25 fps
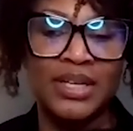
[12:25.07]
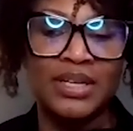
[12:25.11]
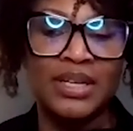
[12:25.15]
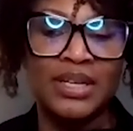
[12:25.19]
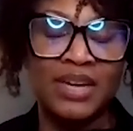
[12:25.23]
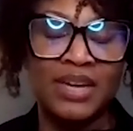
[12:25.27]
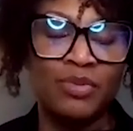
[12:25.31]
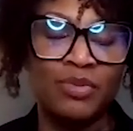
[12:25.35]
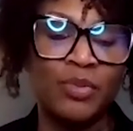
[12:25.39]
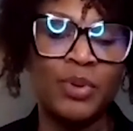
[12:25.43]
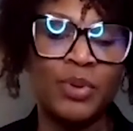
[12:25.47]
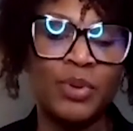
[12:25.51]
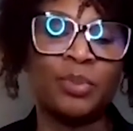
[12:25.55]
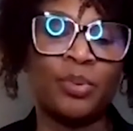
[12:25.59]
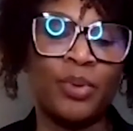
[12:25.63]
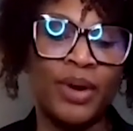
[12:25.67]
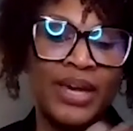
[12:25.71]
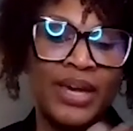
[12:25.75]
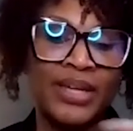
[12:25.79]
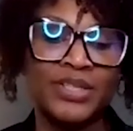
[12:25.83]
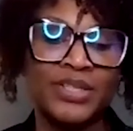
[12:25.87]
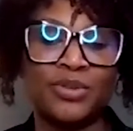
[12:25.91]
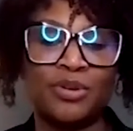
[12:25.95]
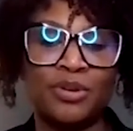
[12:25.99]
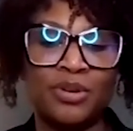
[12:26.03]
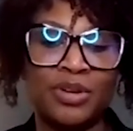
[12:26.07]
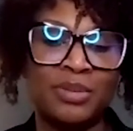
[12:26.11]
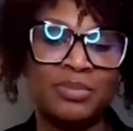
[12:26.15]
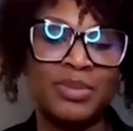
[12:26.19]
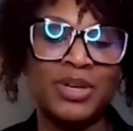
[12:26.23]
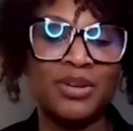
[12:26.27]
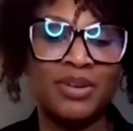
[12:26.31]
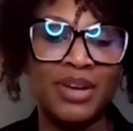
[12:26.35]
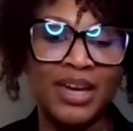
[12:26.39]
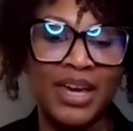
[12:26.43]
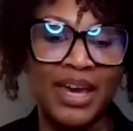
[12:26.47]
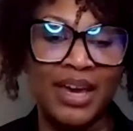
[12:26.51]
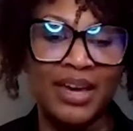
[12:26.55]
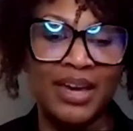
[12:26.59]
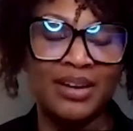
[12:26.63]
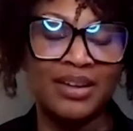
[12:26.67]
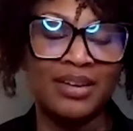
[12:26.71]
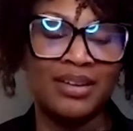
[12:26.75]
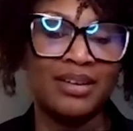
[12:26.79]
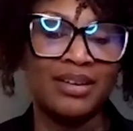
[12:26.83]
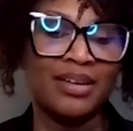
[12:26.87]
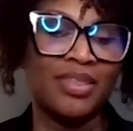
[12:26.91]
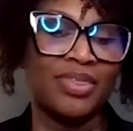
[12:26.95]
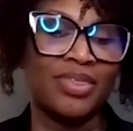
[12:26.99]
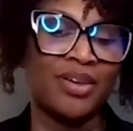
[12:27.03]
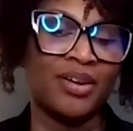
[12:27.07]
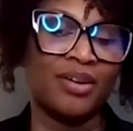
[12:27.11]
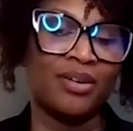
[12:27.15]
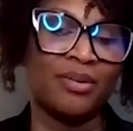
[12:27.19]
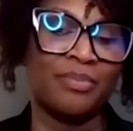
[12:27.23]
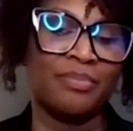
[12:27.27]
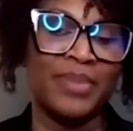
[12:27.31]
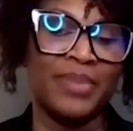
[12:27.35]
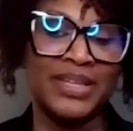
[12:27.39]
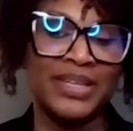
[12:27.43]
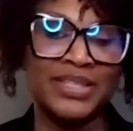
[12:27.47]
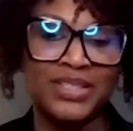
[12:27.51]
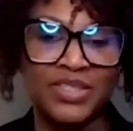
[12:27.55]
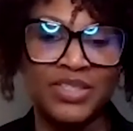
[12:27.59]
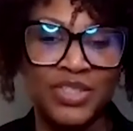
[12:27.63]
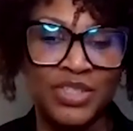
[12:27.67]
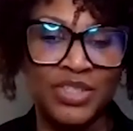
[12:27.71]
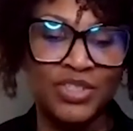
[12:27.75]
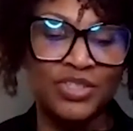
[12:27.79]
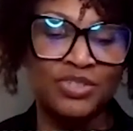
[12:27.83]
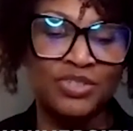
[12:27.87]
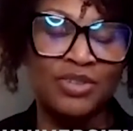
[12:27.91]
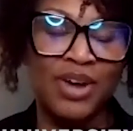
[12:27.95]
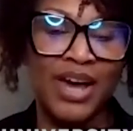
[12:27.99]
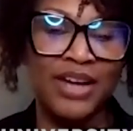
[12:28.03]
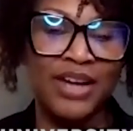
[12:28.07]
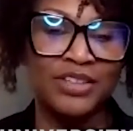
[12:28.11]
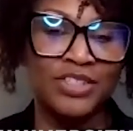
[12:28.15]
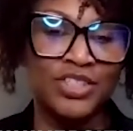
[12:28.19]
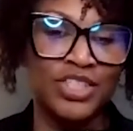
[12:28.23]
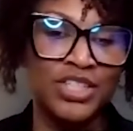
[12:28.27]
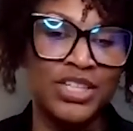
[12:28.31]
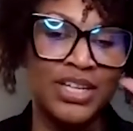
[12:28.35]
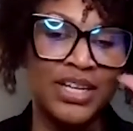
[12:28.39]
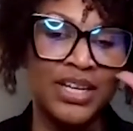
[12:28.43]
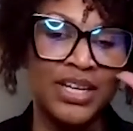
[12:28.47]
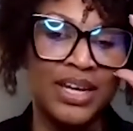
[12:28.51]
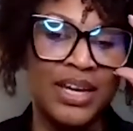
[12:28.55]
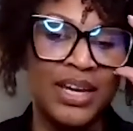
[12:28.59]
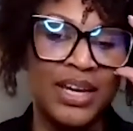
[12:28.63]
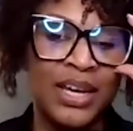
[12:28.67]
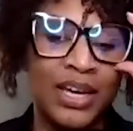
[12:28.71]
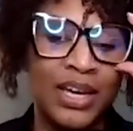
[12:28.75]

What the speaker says: even when brands are communicating their messaging strategy,